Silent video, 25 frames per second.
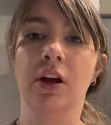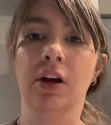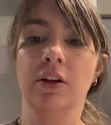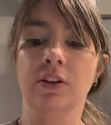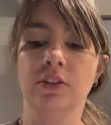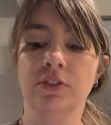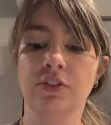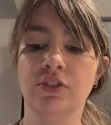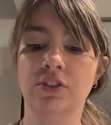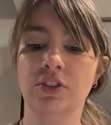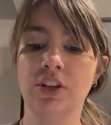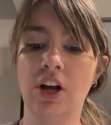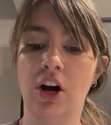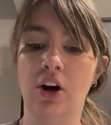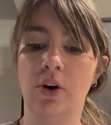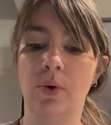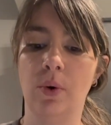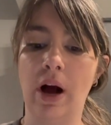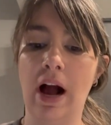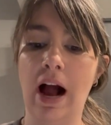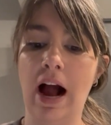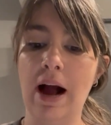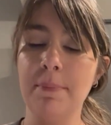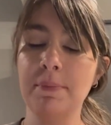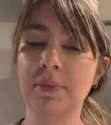So
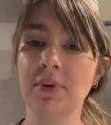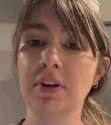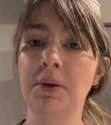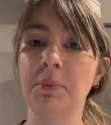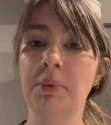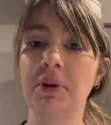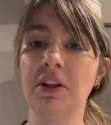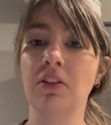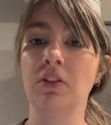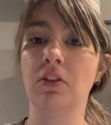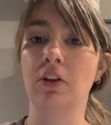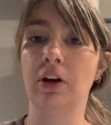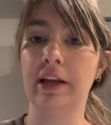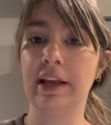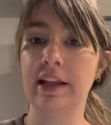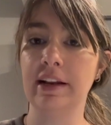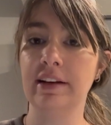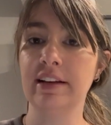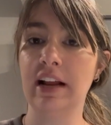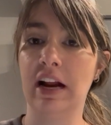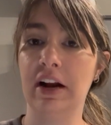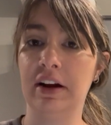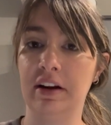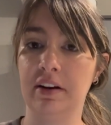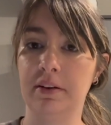I'm going to be looking
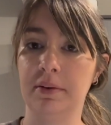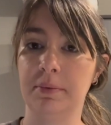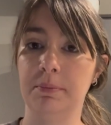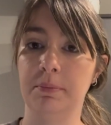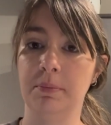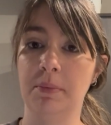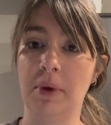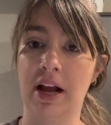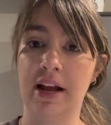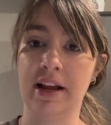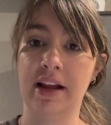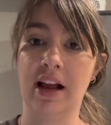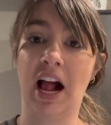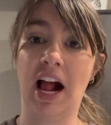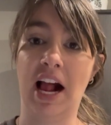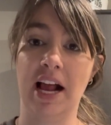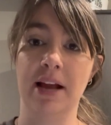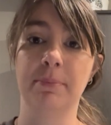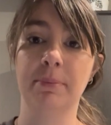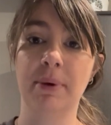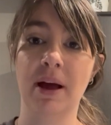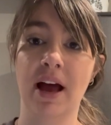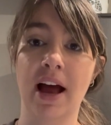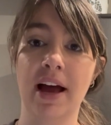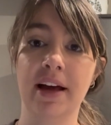down at my
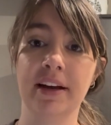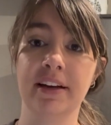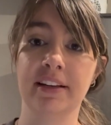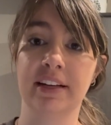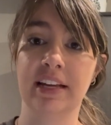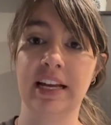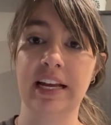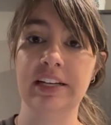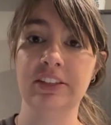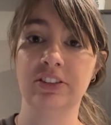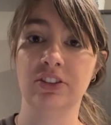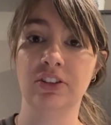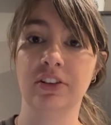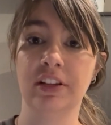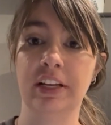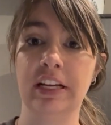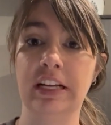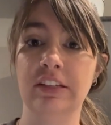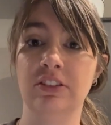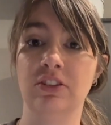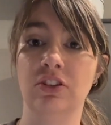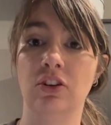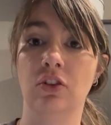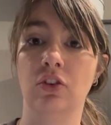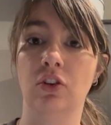iPad occasionally
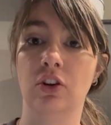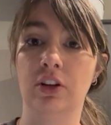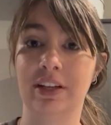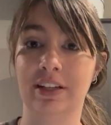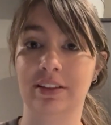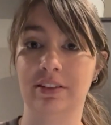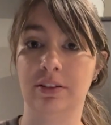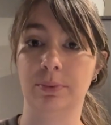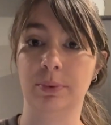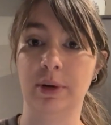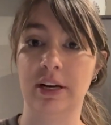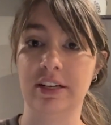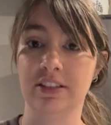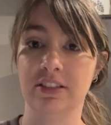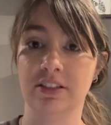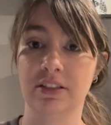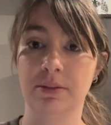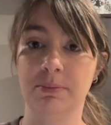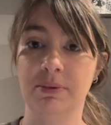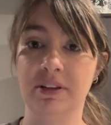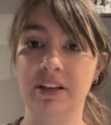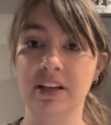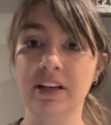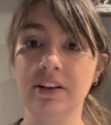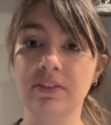to look at the
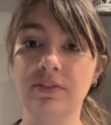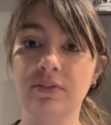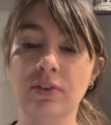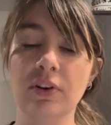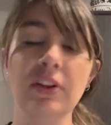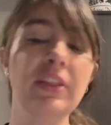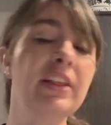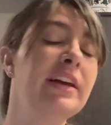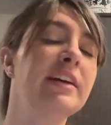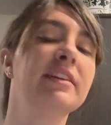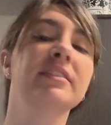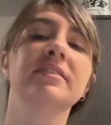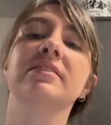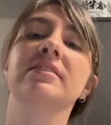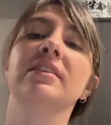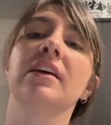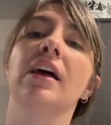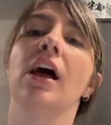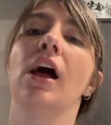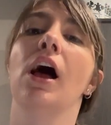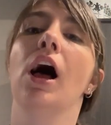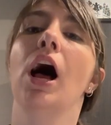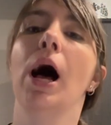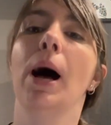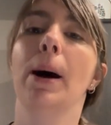recipe for this,
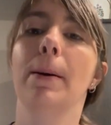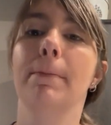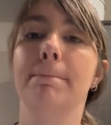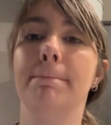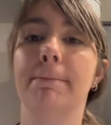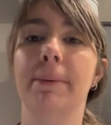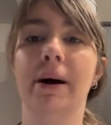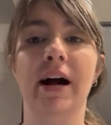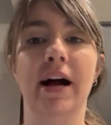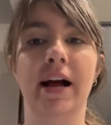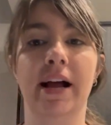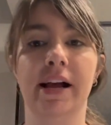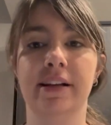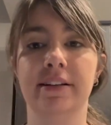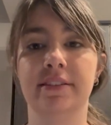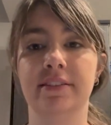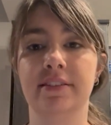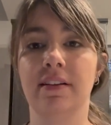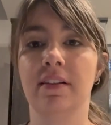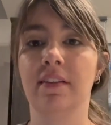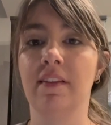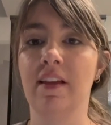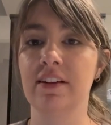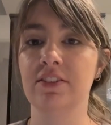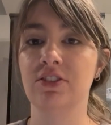but
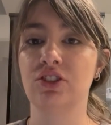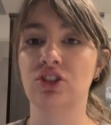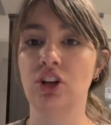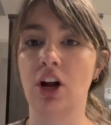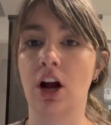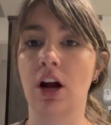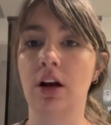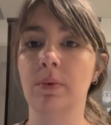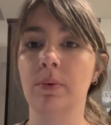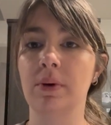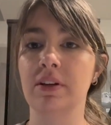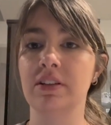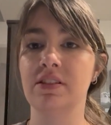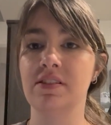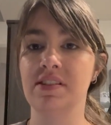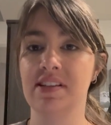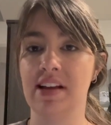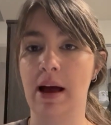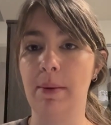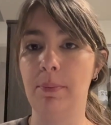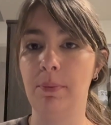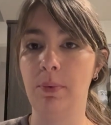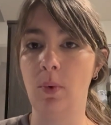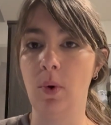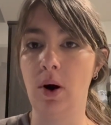let's start with
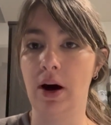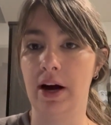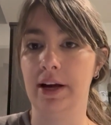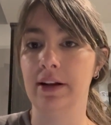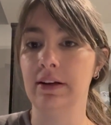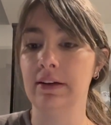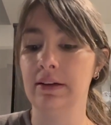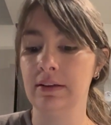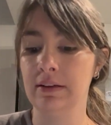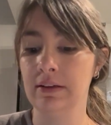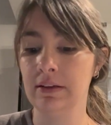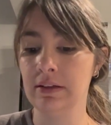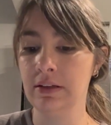step 1.